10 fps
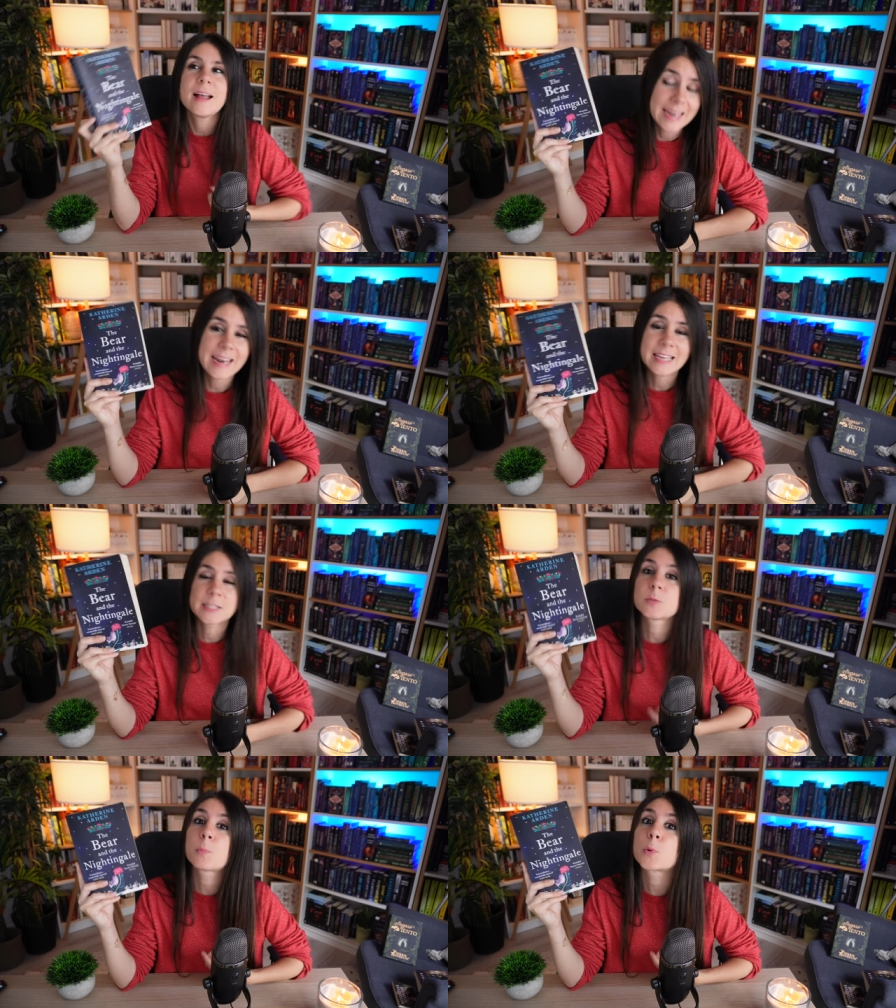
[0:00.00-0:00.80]

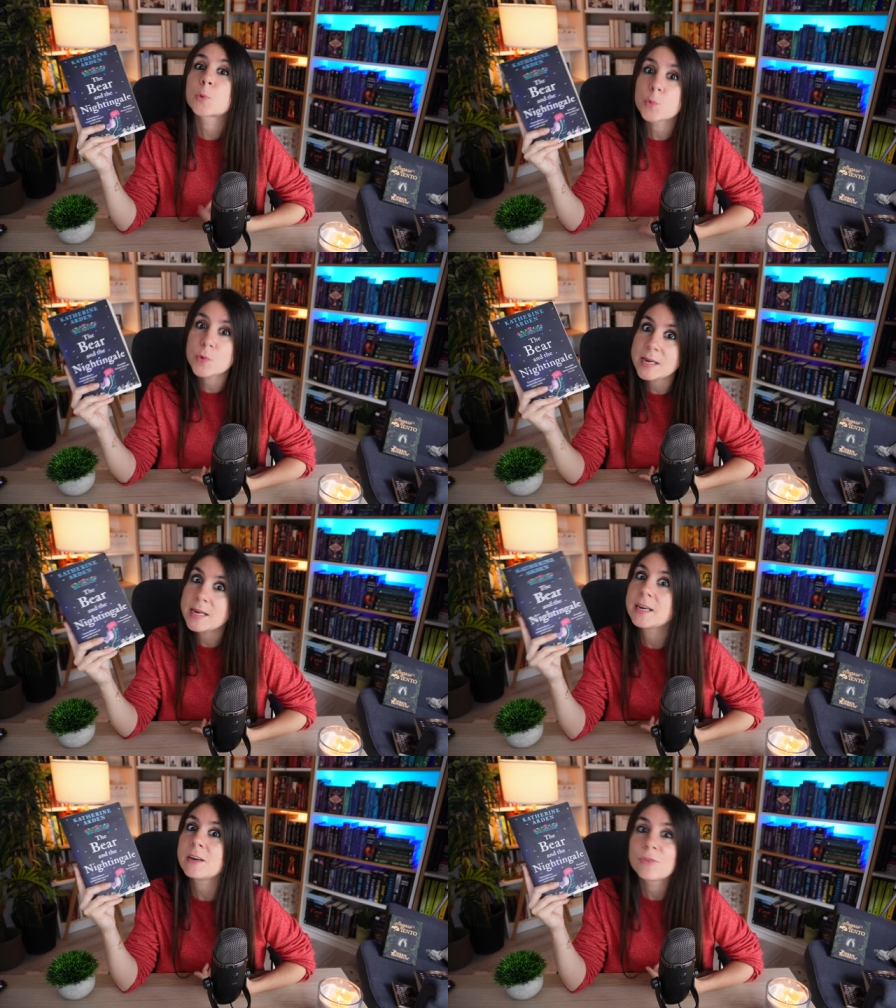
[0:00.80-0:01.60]
It's
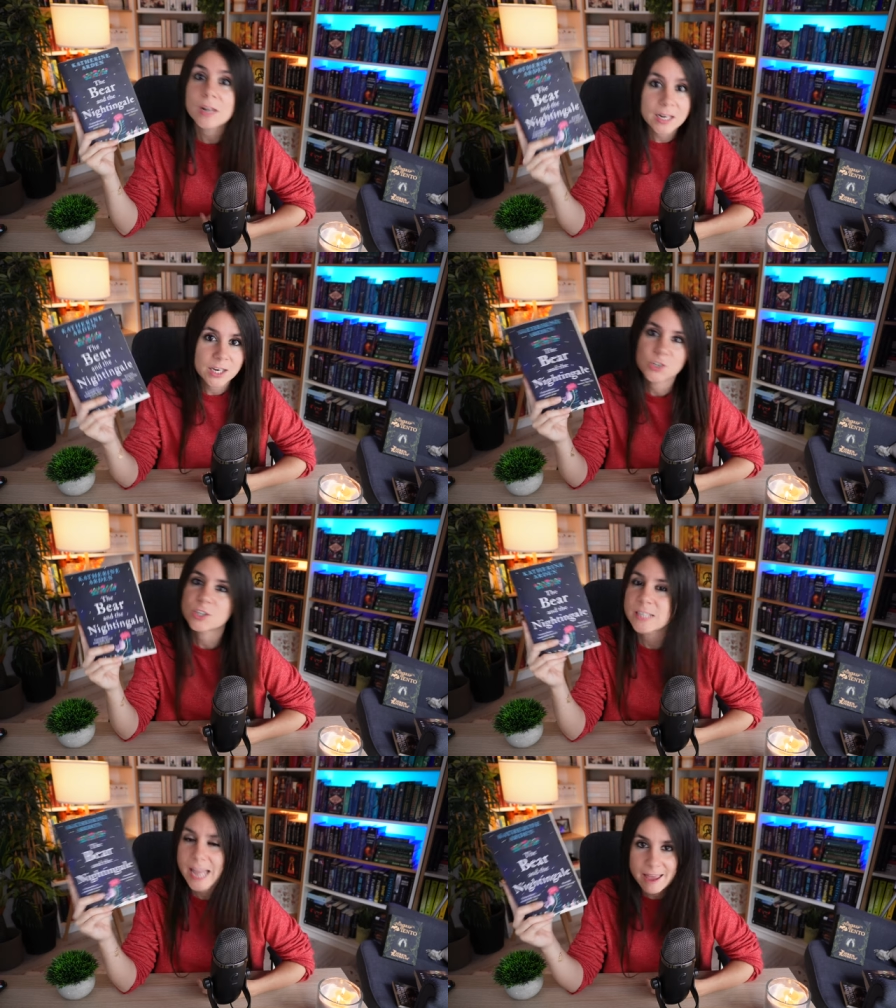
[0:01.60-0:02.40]
pretty
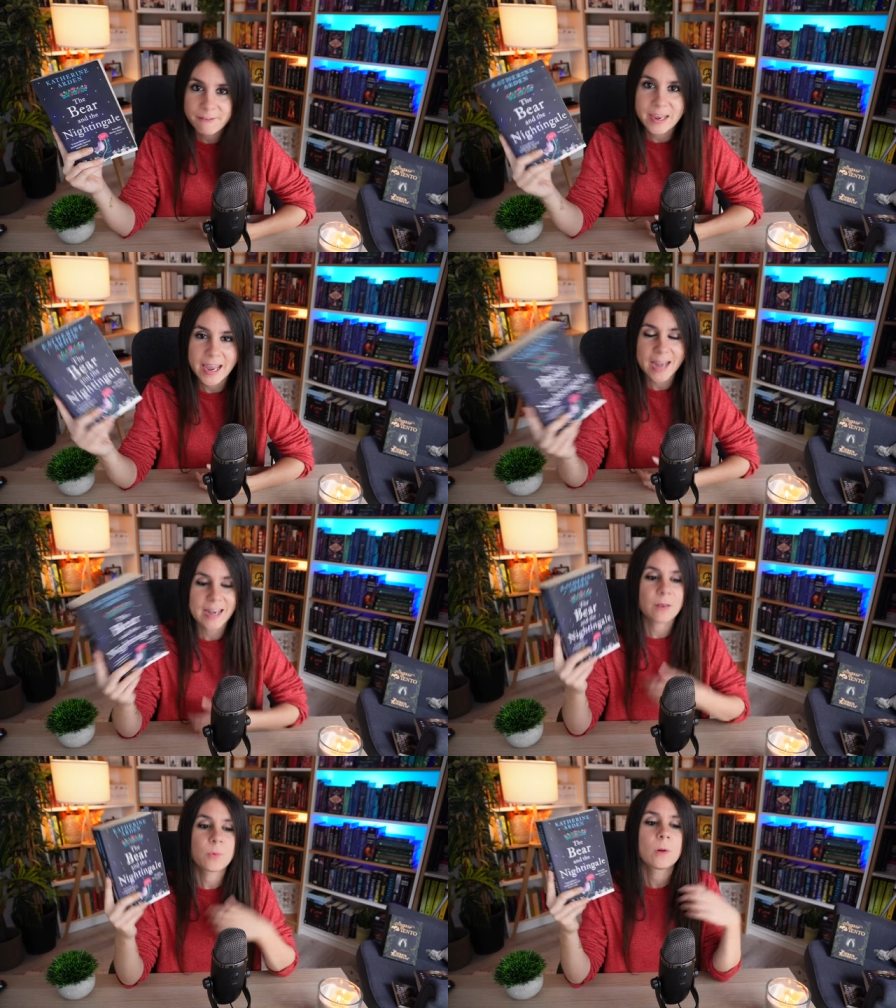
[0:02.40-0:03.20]
religious heavy, and
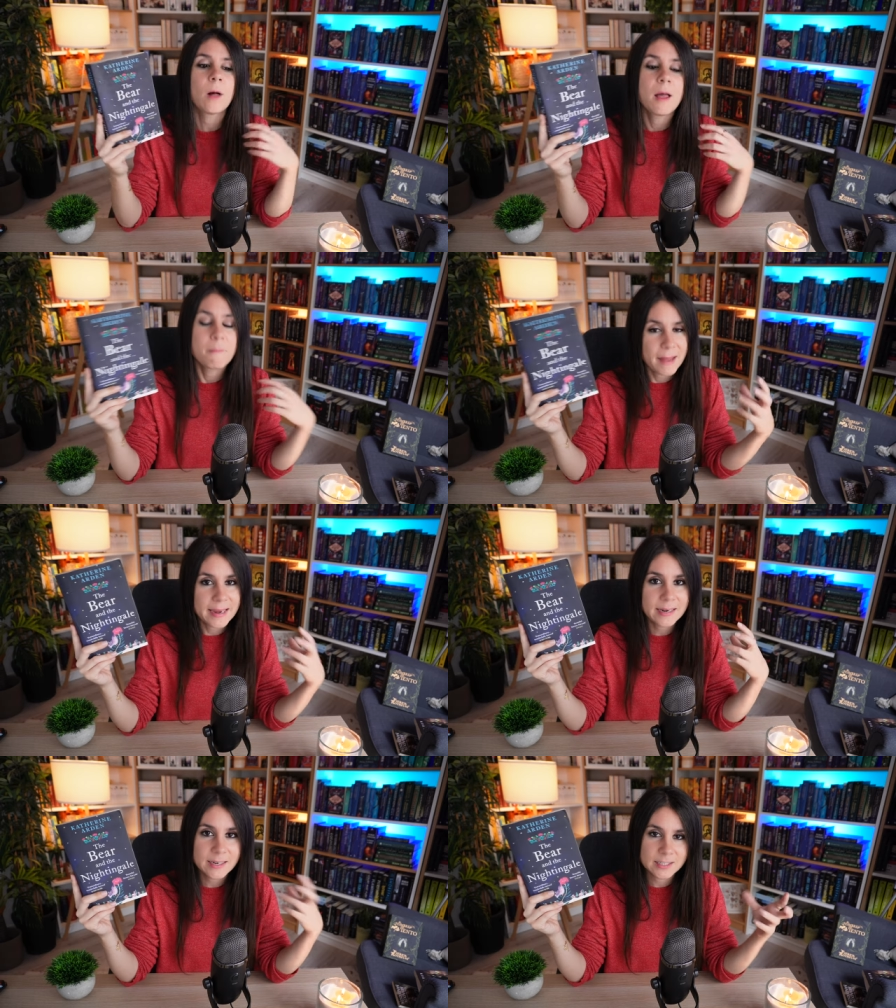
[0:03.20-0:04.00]
it will
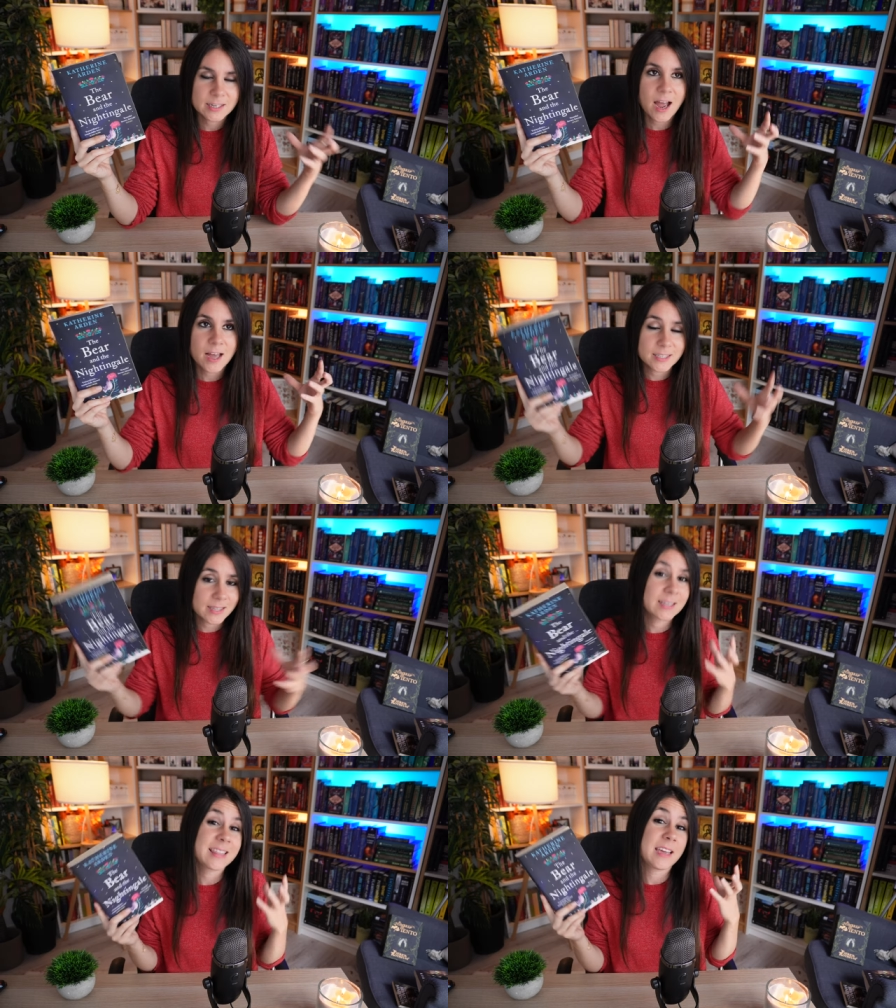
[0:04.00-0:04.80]
mainly discuss
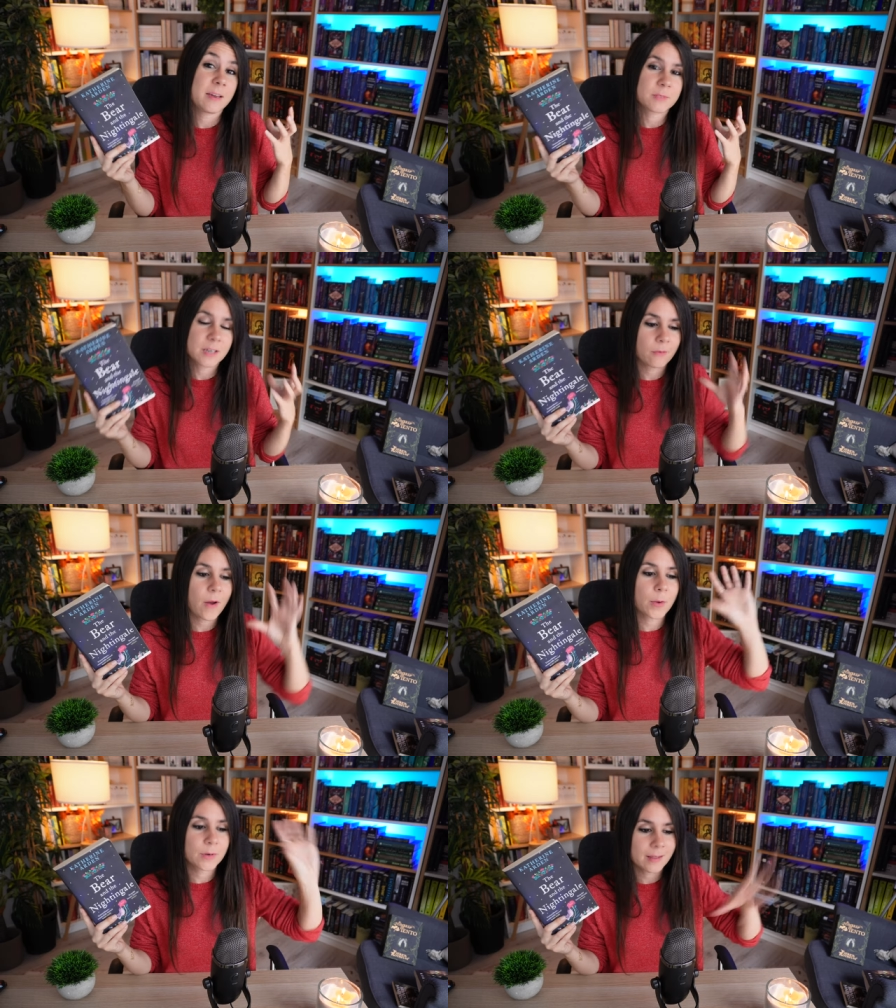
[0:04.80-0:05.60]
themes
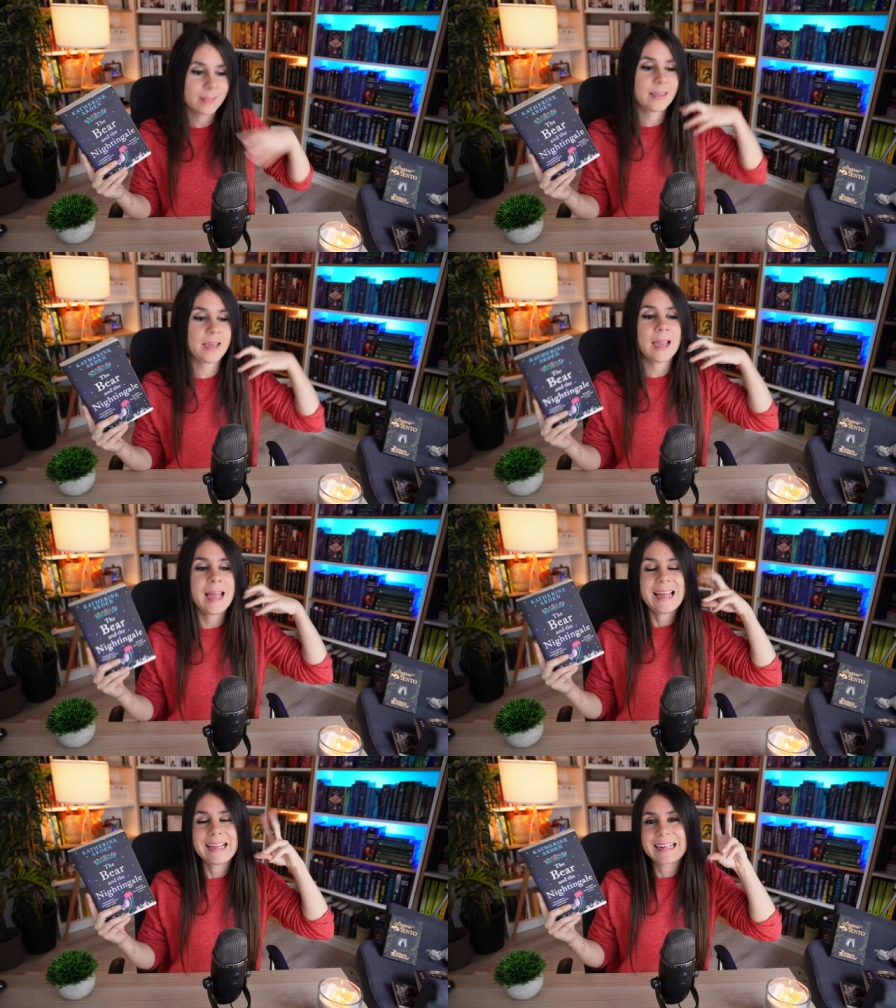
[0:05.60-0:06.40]
around the
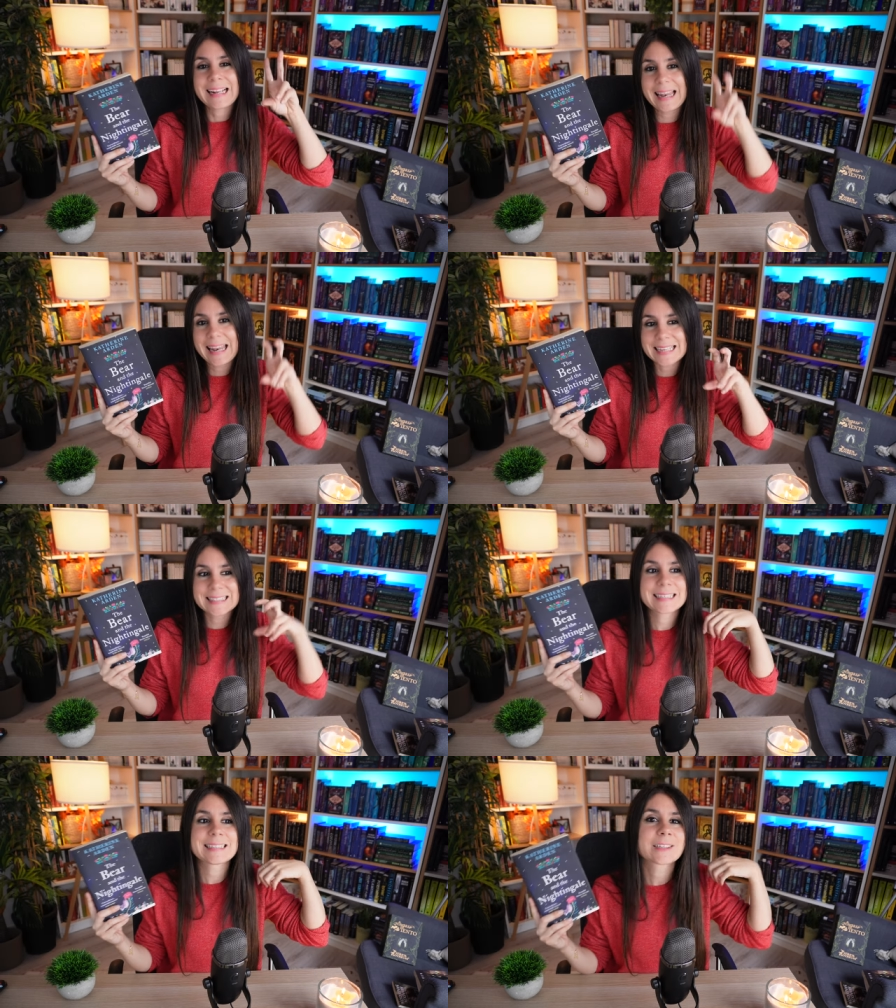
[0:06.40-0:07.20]

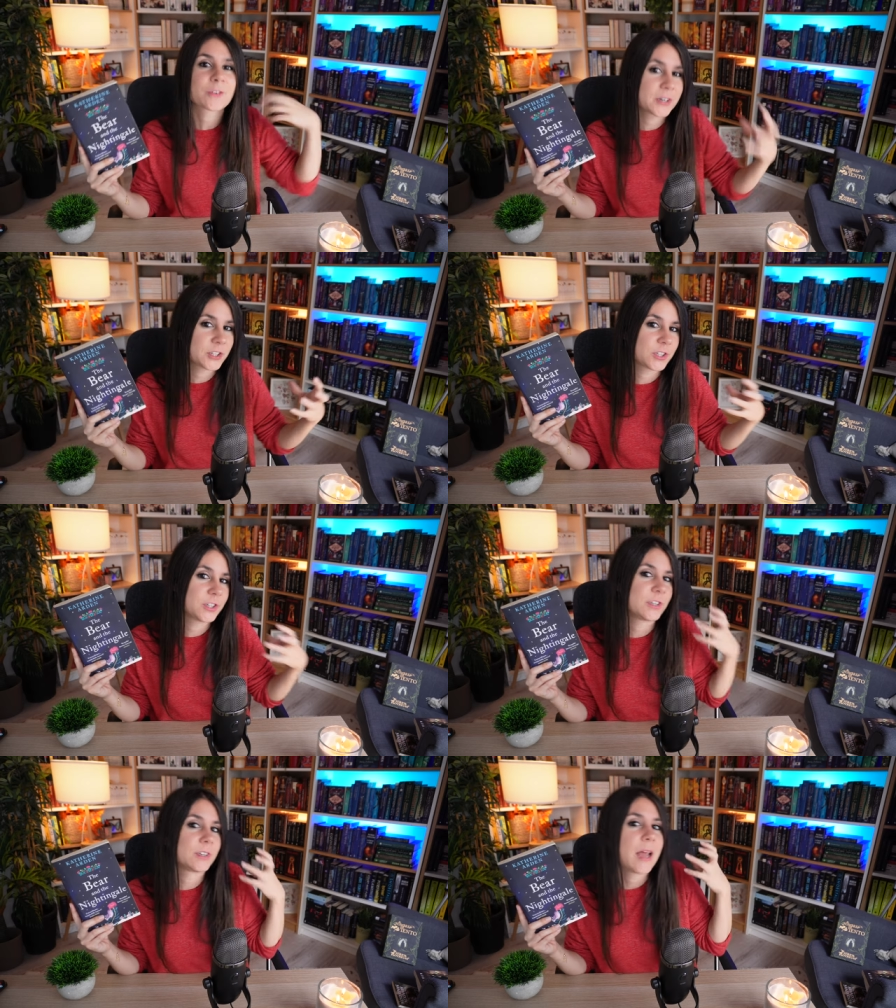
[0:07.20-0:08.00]
classical
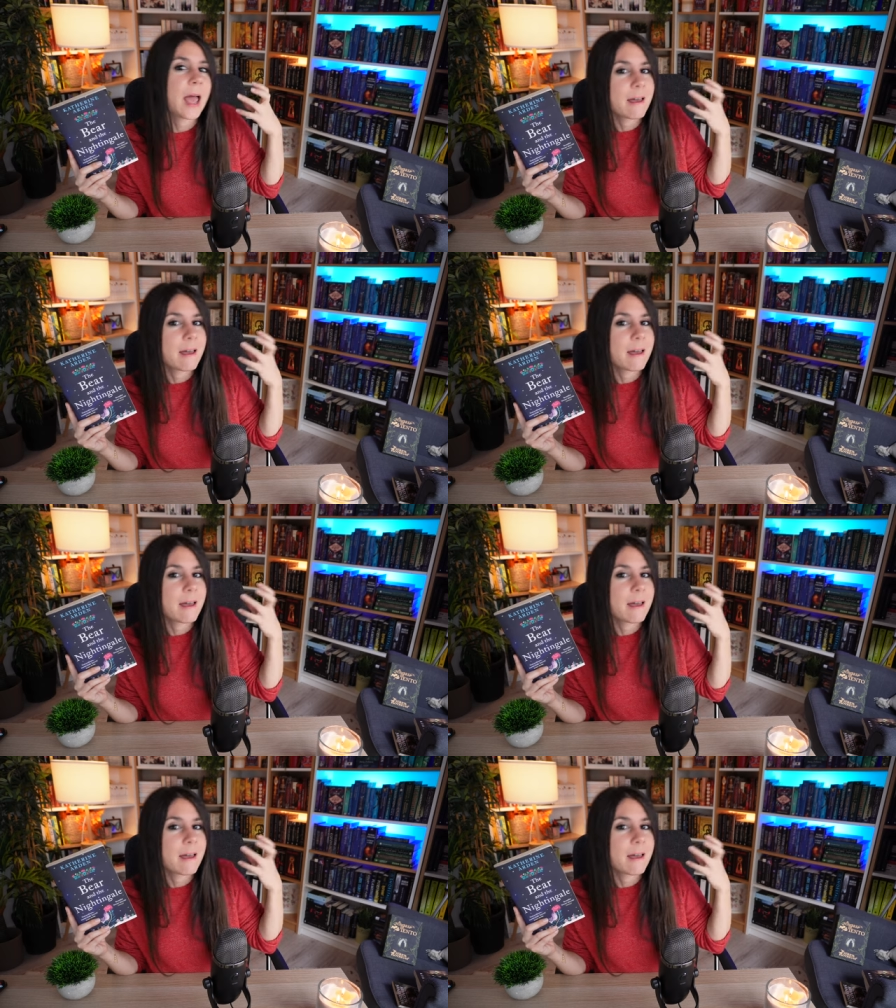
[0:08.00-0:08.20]
Christian